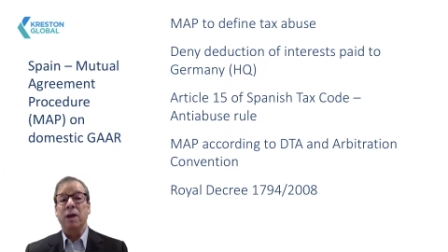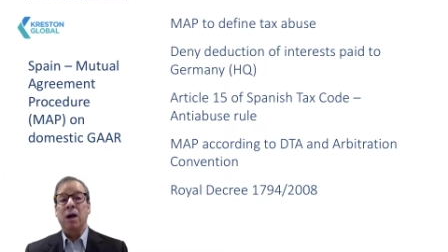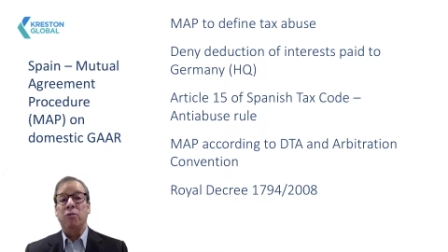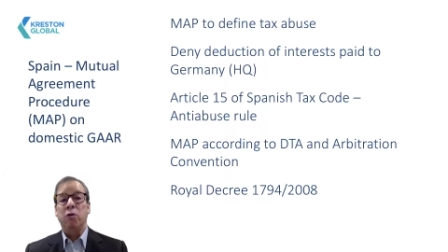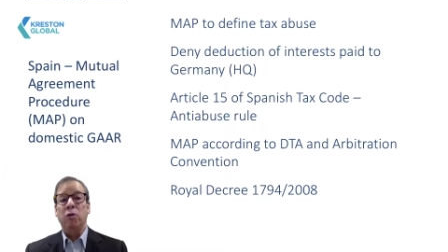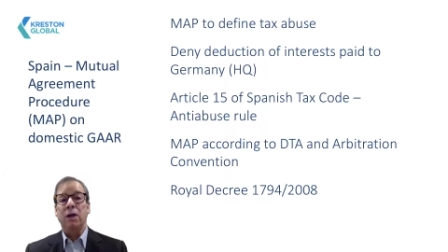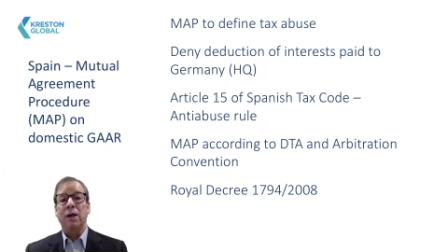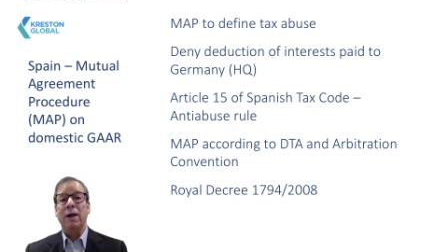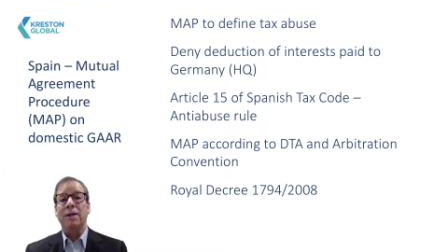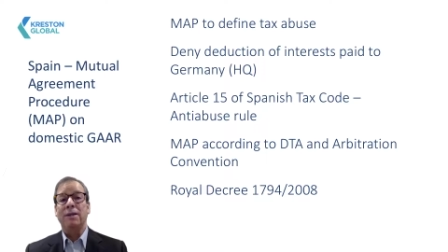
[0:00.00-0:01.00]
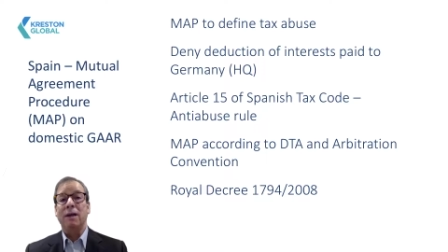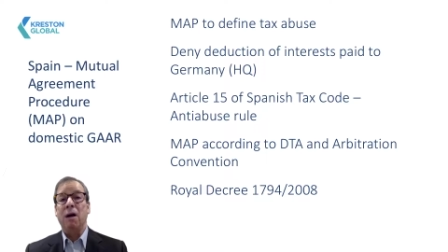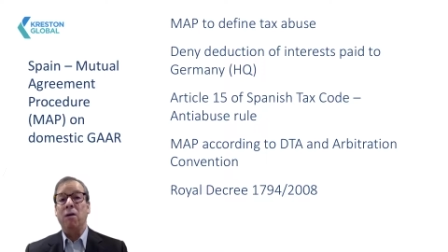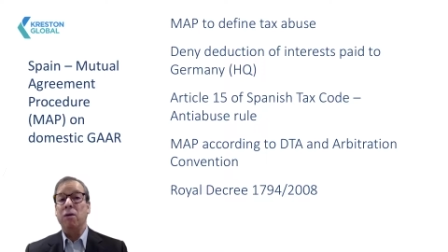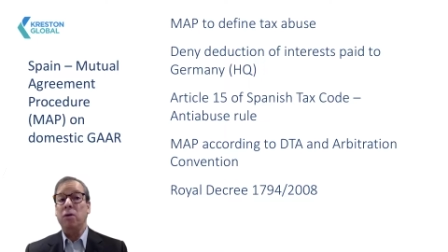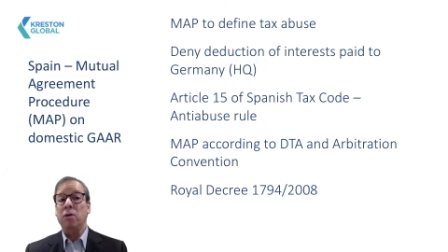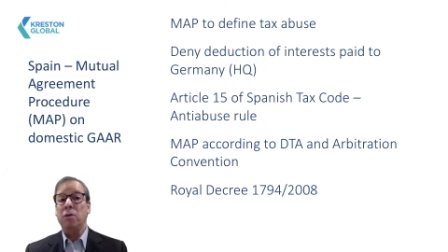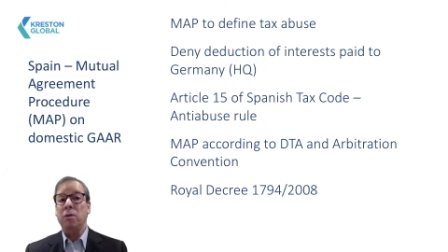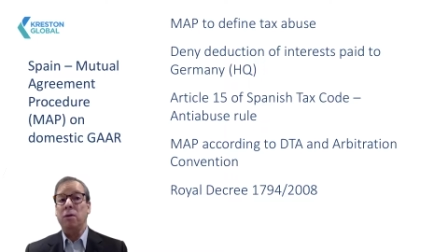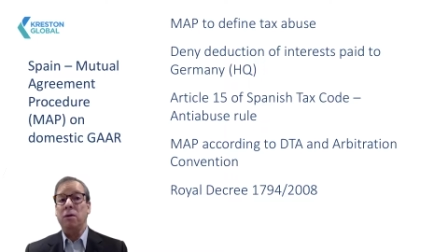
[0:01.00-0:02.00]
and ruled the case, although
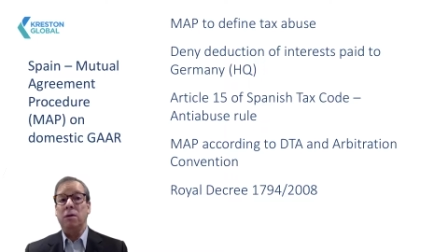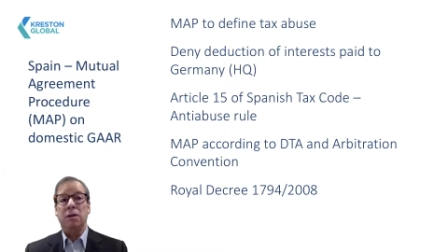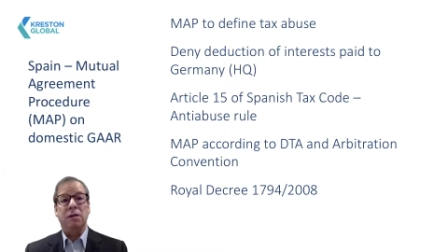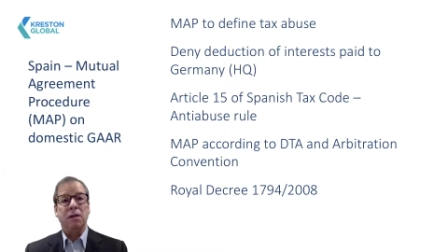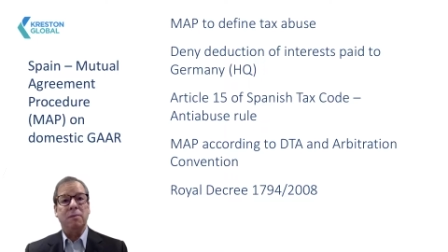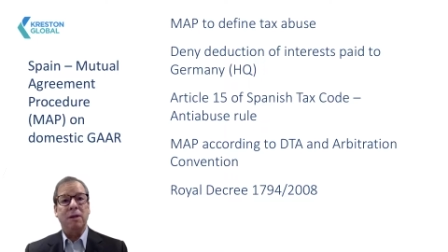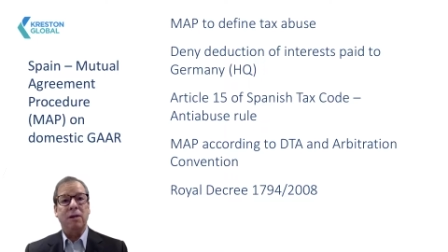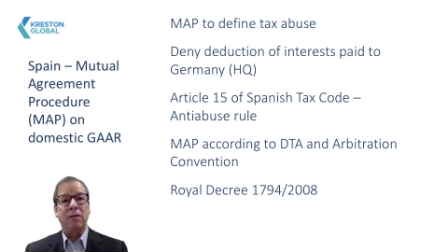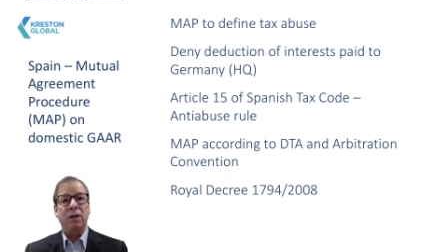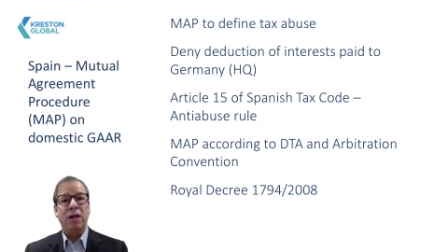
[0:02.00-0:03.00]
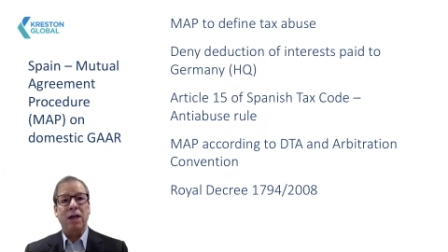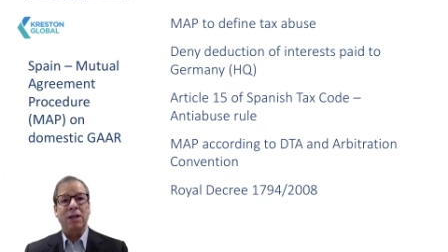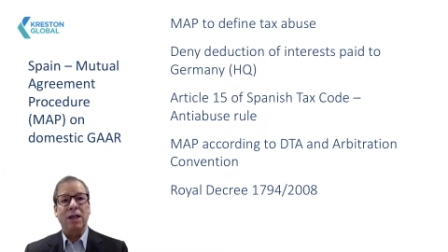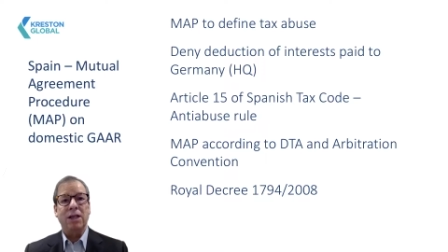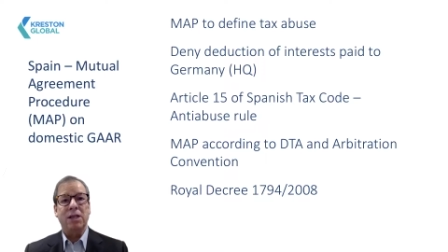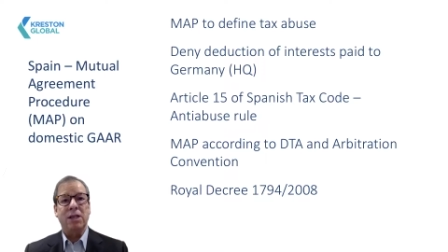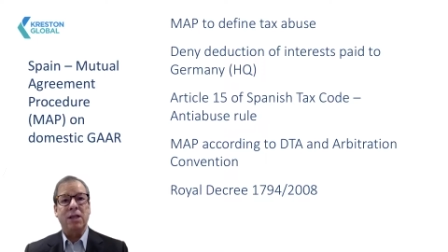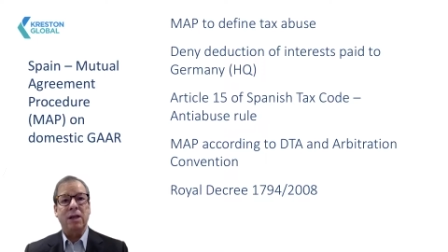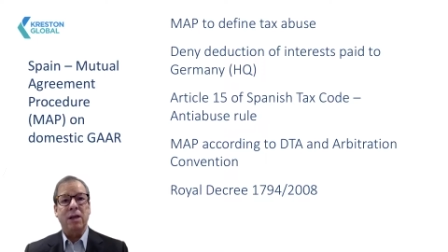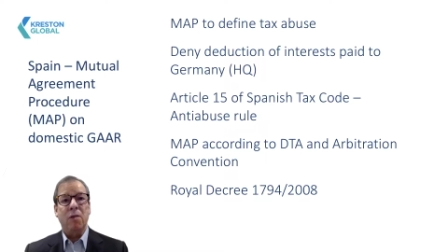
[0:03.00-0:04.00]
the assessment of the tax
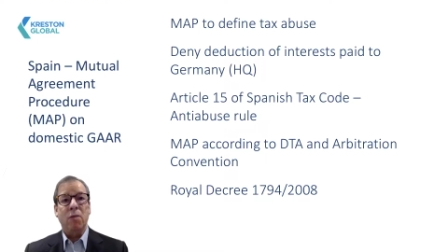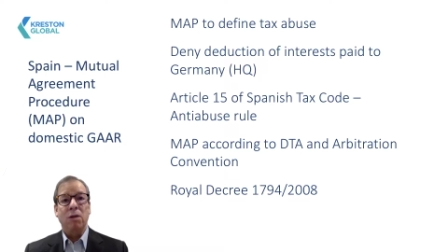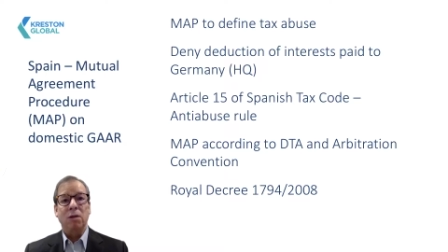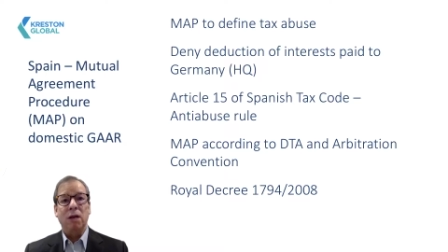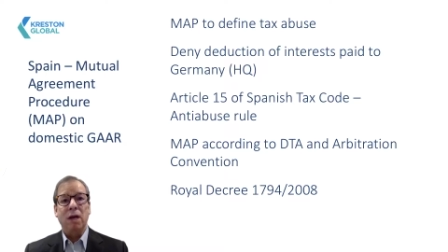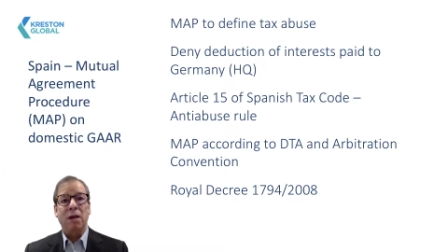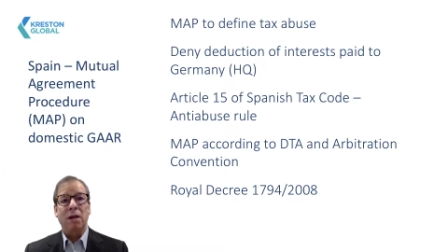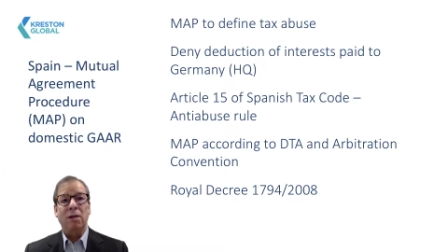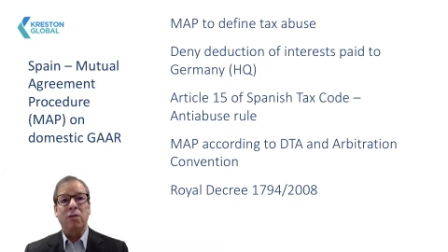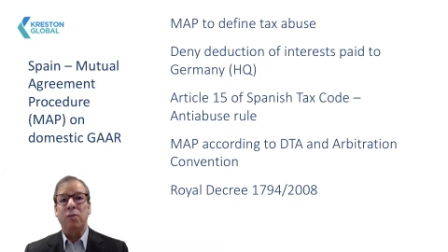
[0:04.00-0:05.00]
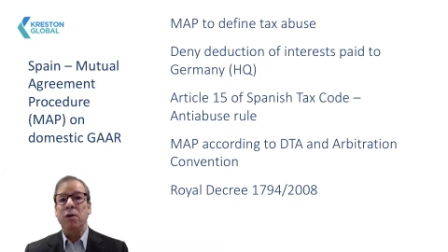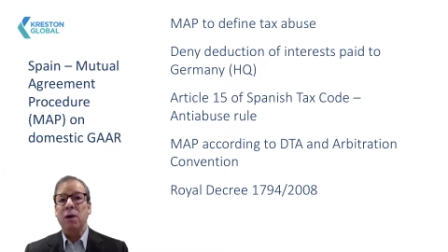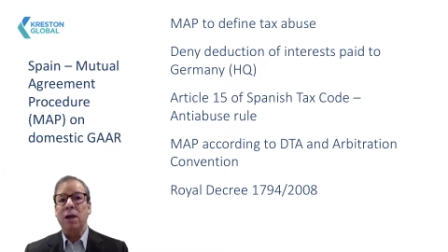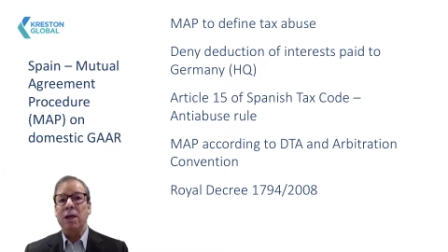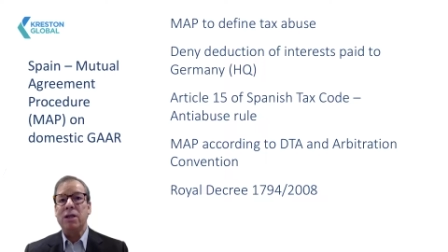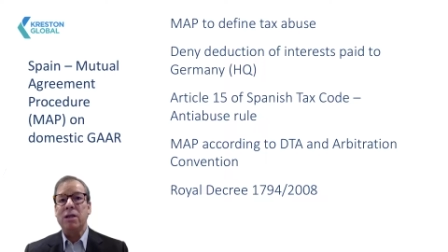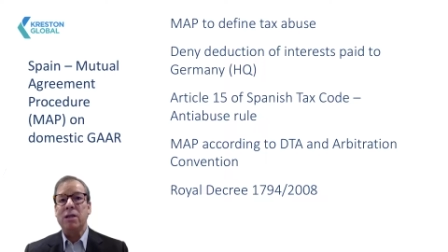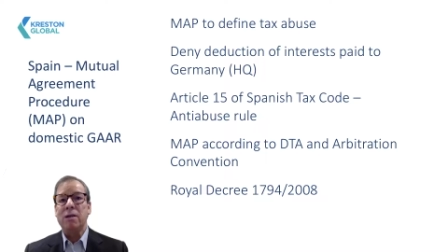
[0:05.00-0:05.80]
agency was likely to be related